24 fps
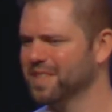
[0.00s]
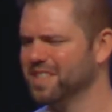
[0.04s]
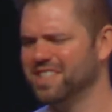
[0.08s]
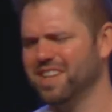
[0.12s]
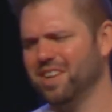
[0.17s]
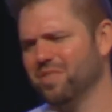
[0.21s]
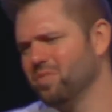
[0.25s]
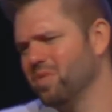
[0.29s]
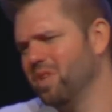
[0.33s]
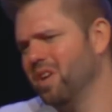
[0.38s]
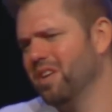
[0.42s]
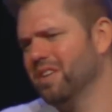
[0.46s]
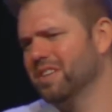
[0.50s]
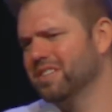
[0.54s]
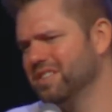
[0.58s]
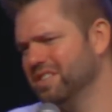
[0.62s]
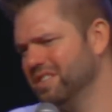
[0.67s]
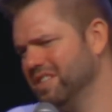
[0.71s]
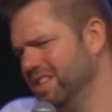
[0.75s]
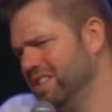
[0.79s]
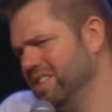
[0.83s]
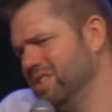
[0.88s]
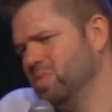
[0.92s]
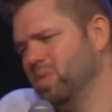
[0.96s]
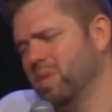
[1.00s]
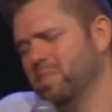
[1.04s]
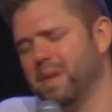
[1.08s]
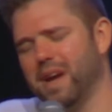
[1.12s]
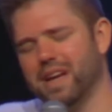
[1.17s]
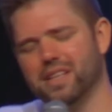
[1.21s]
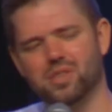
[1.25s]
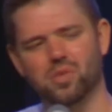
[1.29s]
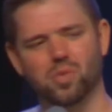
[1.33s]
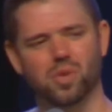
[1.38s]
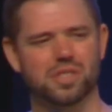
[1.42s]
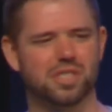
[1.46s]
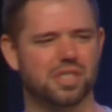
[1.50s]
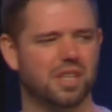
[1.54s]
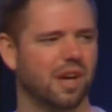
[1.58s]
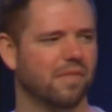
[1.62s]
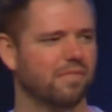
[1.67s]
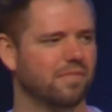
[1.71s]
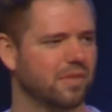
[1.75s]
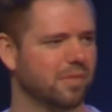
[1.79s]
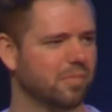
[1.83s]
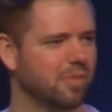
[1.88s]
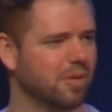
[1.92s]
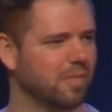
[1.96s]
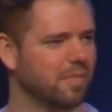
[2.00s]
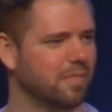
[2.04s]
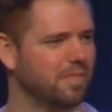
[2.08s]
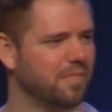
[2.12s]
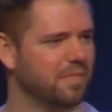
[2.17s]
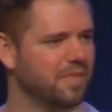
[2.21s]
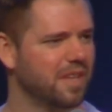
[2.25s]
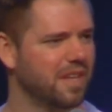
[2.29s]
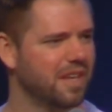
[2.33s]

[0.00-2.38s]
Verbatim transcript: It's not wrong. It's just he just went back to what's comfortable.